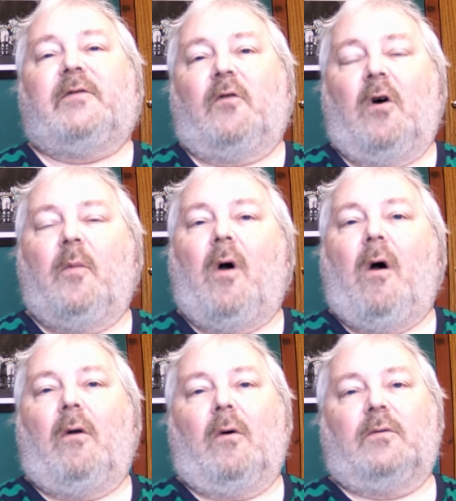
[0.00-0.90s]
from
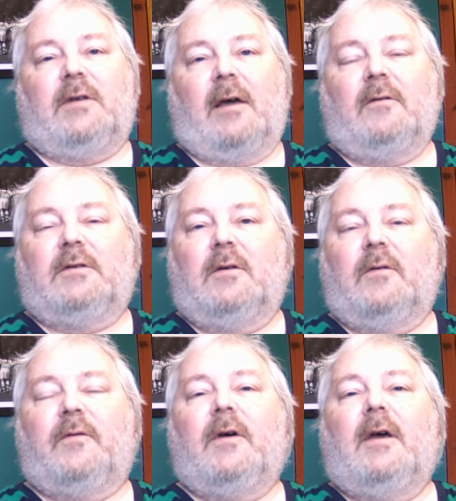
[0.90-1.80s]
an
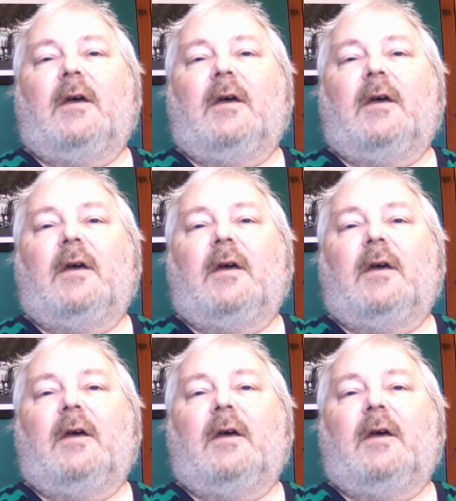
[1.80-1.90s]
alternative